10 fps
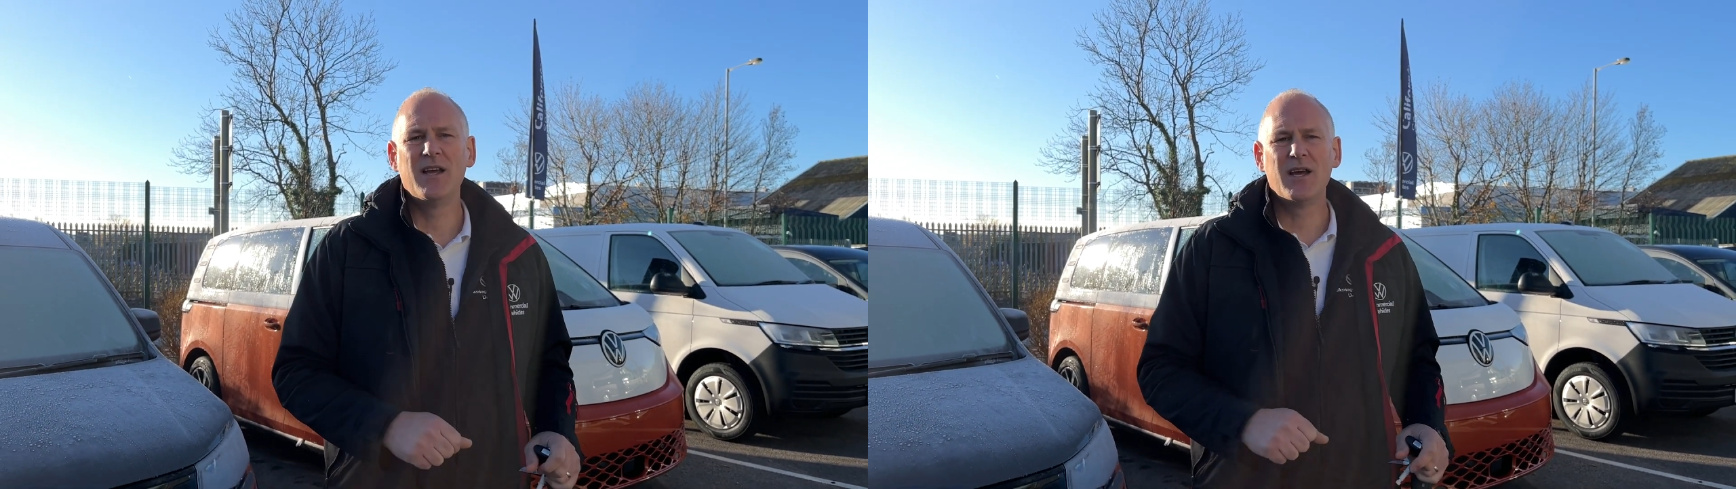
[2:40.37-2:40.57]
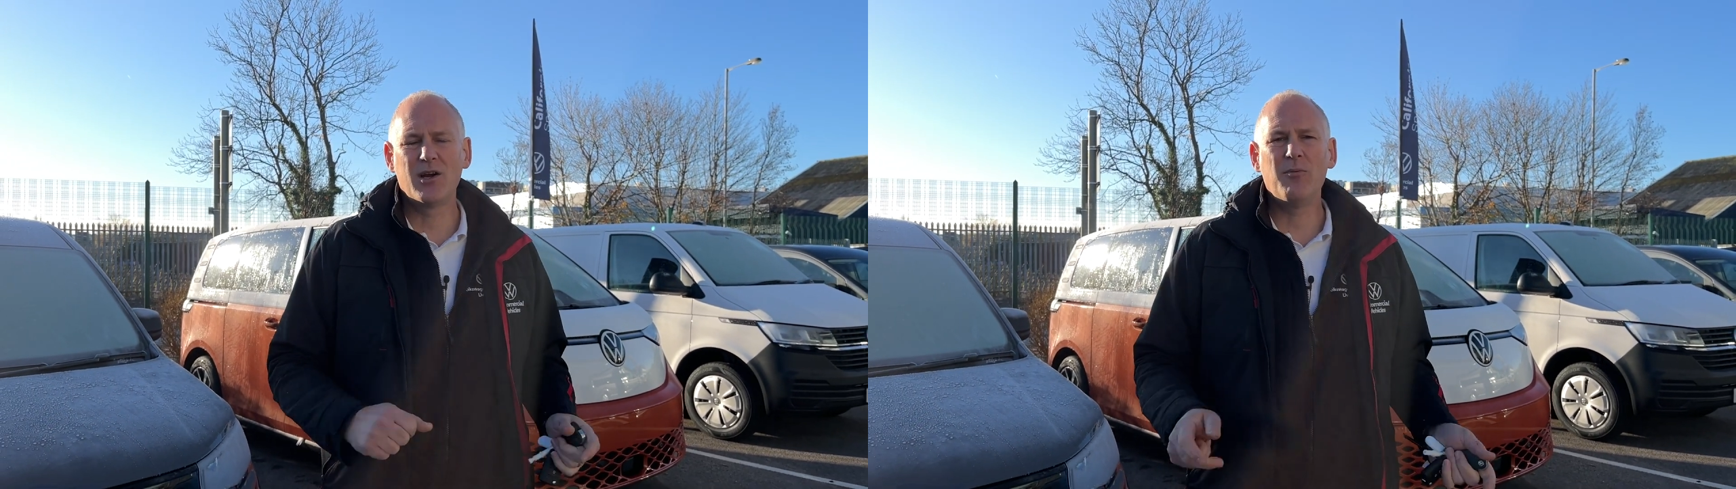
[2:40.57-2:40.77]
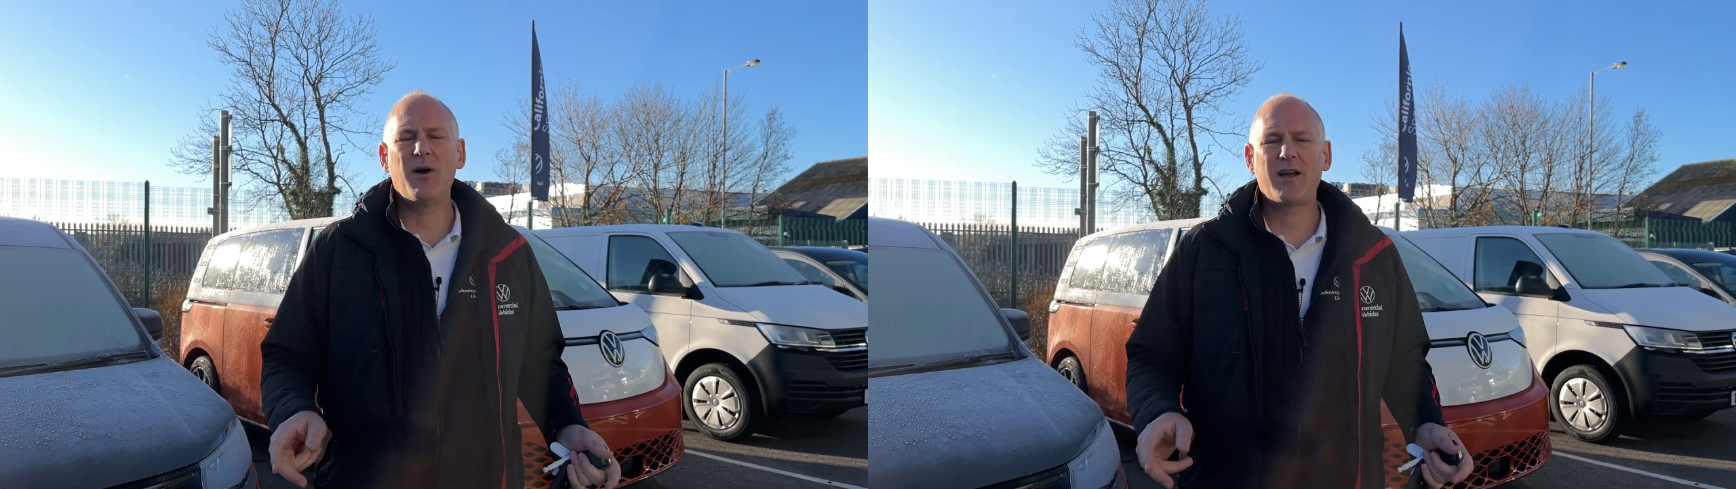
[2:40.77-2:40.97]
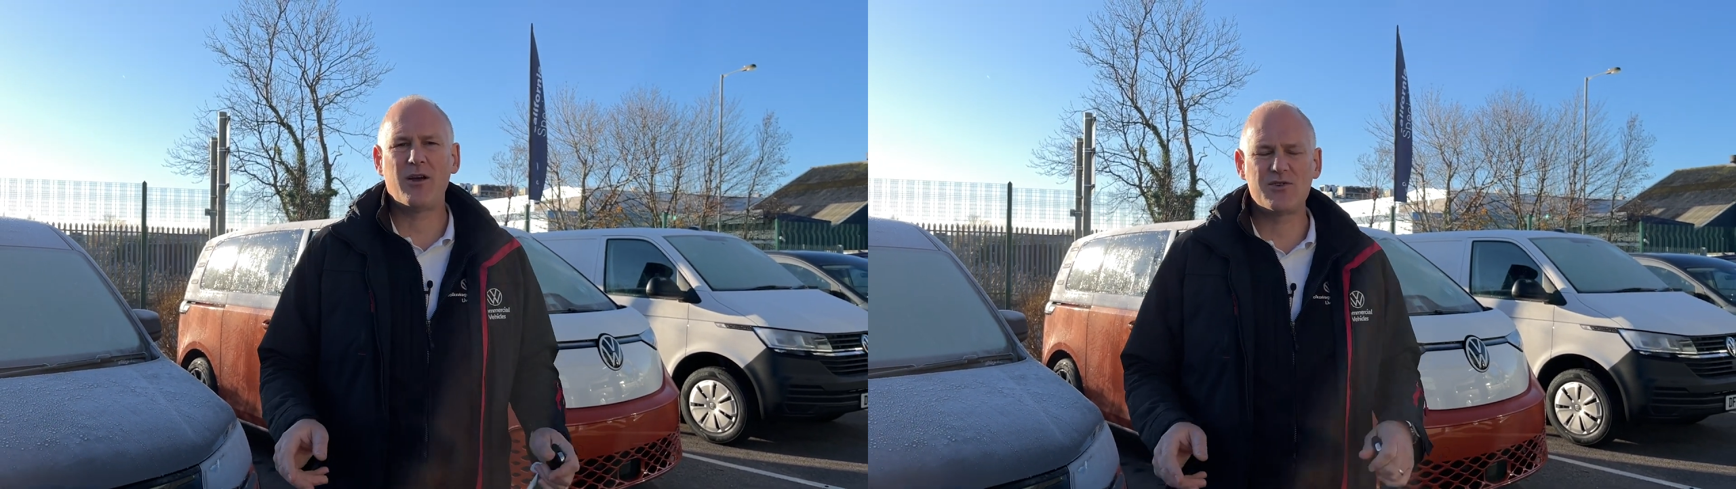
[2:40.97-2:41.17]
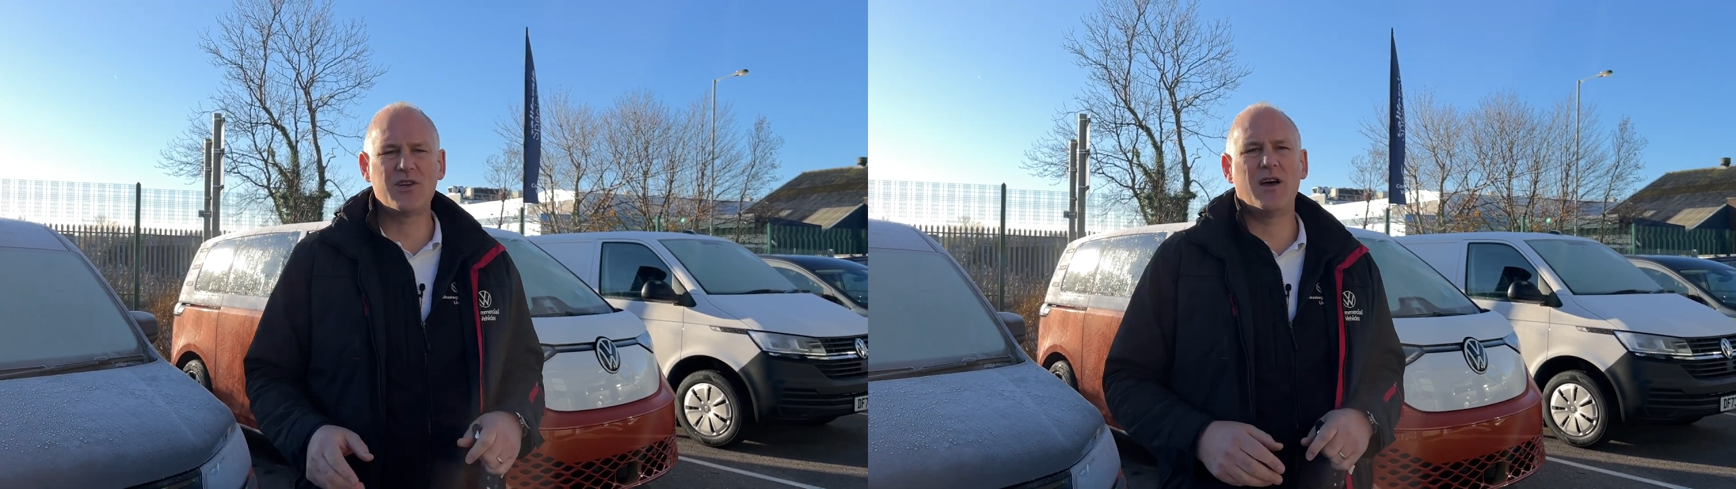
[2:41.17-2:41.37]
come back
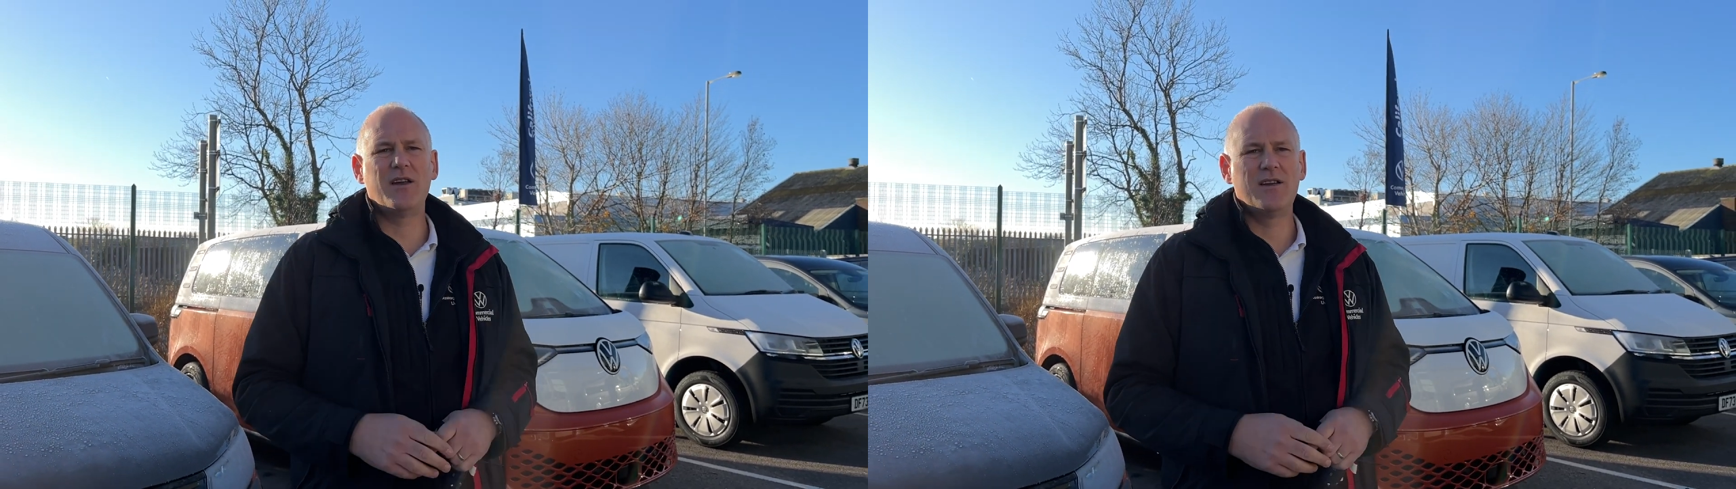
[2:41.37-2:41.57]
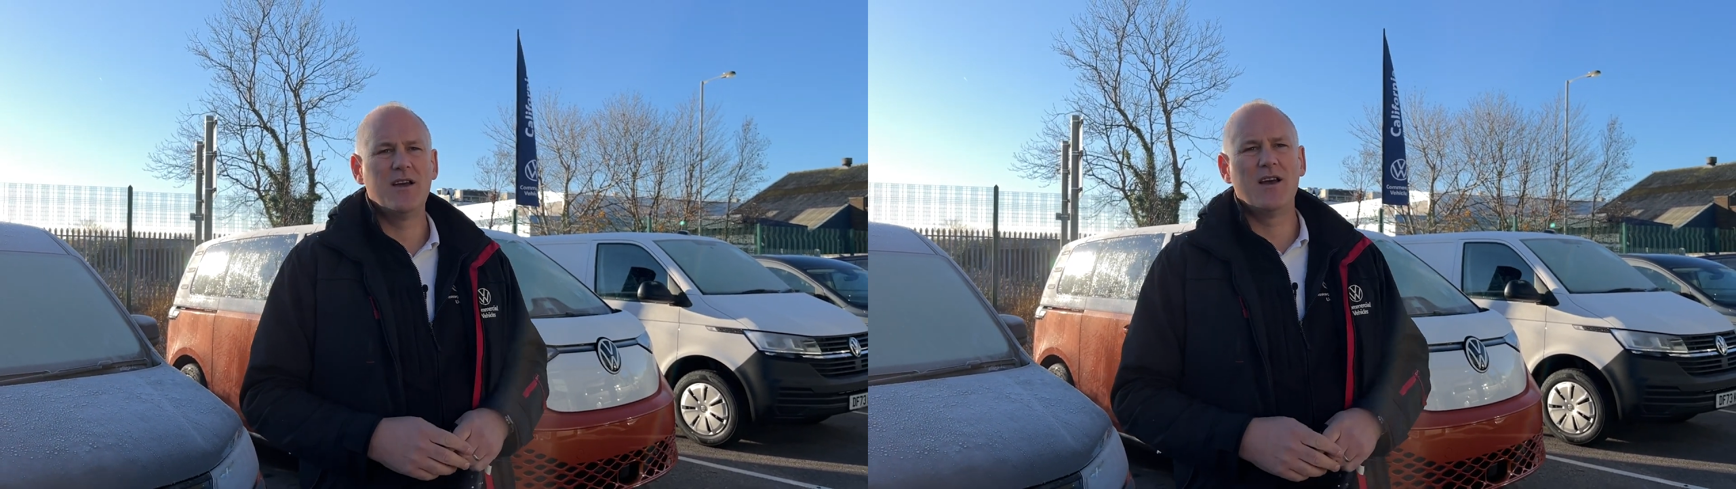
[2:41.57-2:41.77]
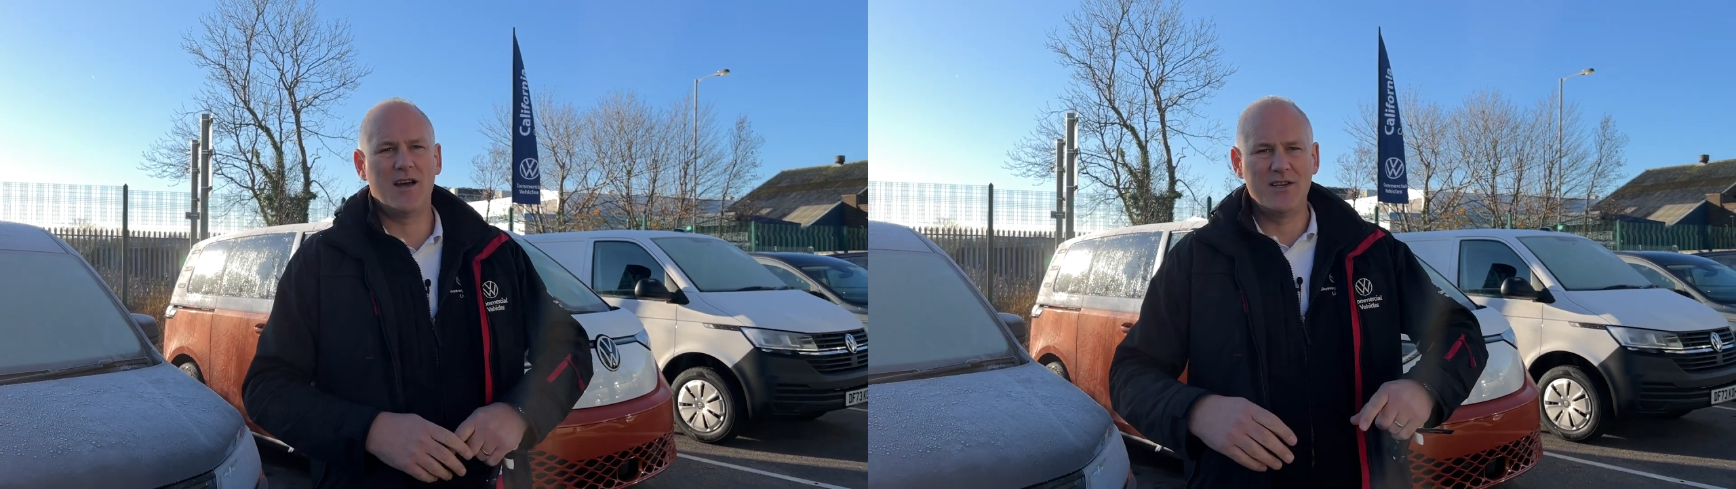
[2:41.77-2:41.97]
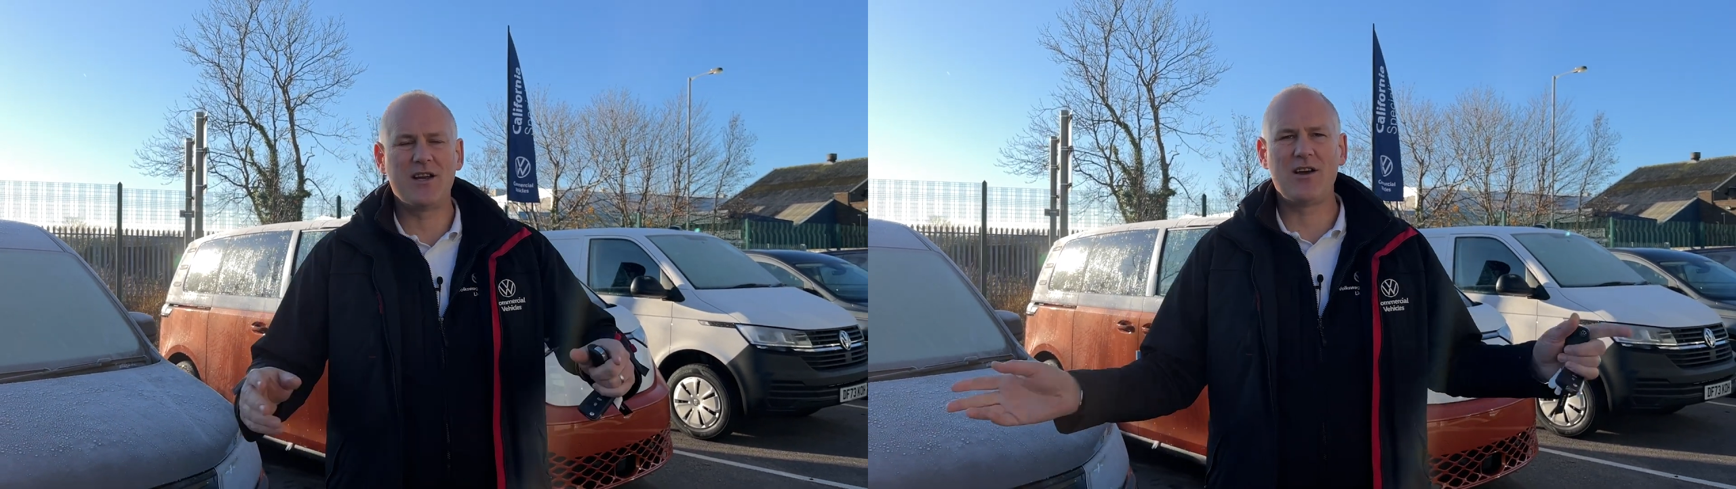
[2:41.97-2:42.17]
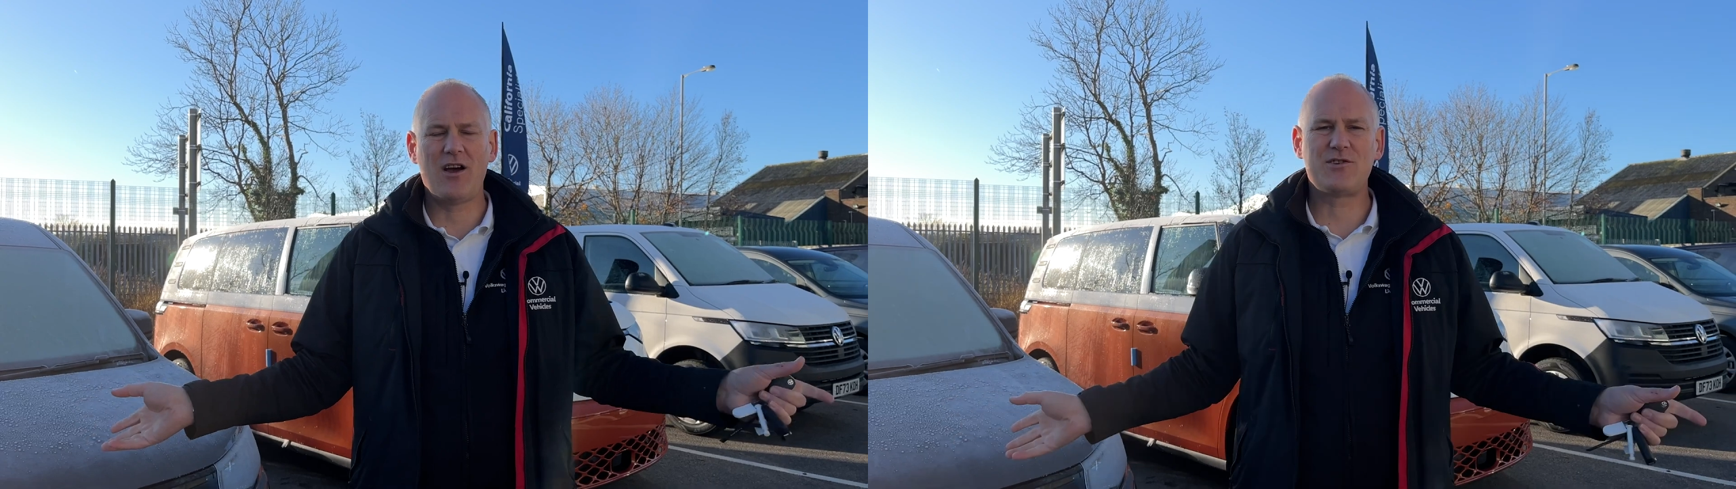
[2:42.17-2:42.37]
outside, and your
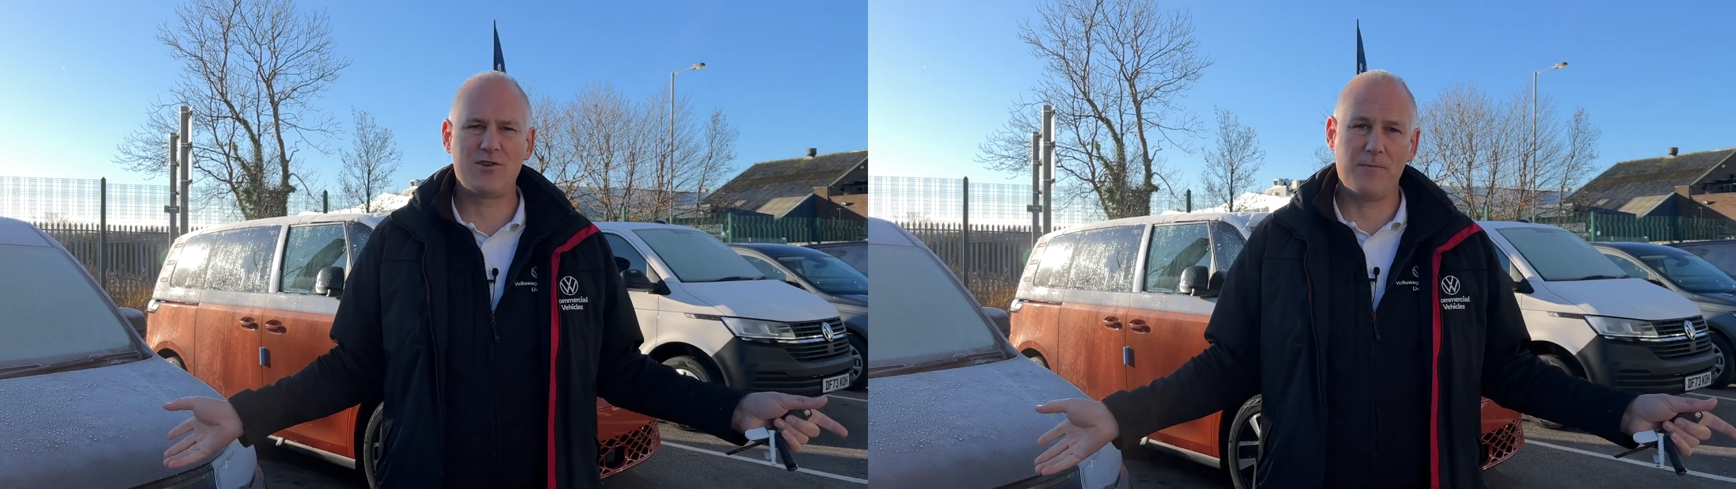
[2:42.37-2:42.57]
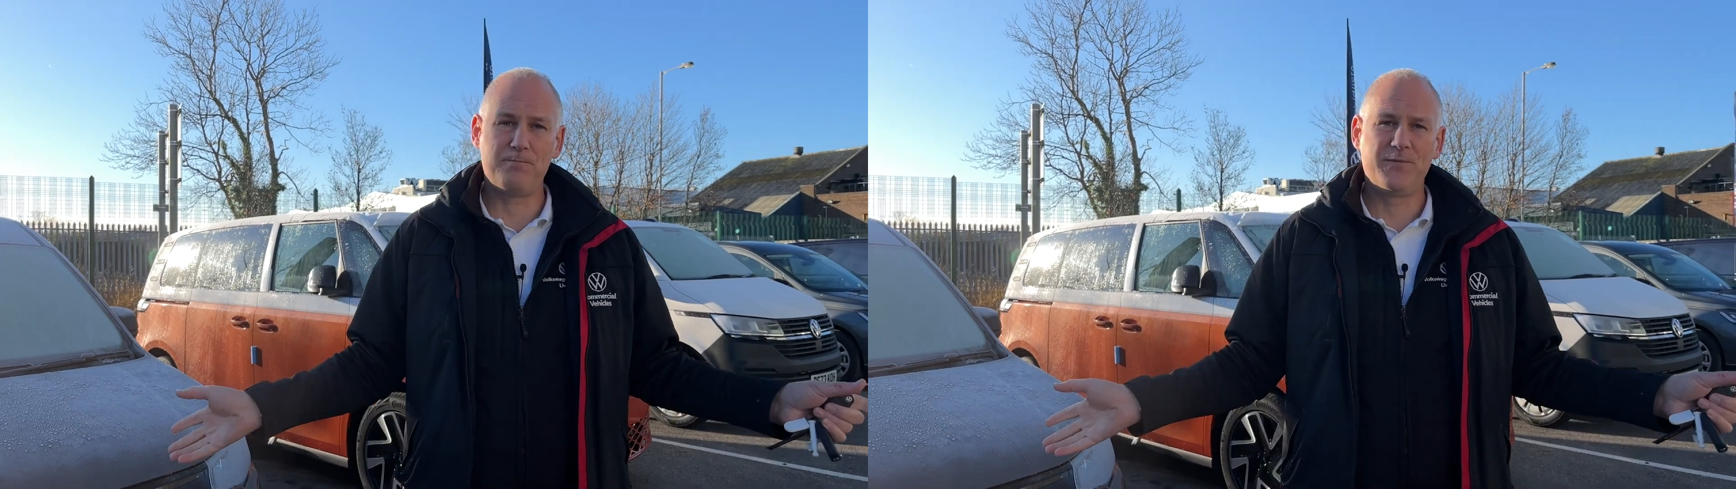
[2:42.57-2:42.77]
car's gone.